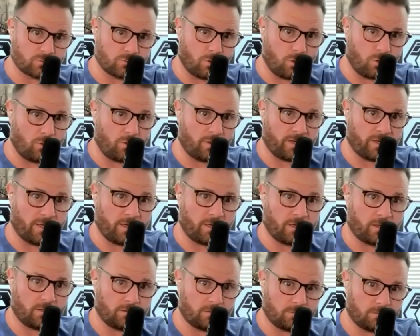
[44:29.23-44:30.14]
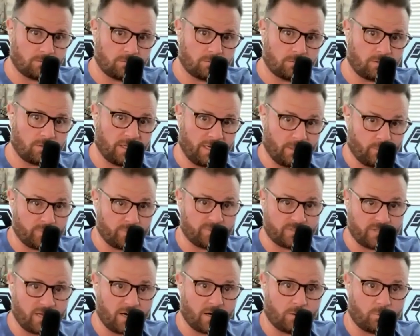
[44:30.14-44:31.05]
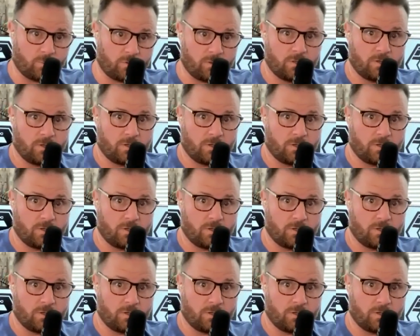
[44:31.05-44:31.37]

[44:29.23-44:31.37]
scrolling, and it was there.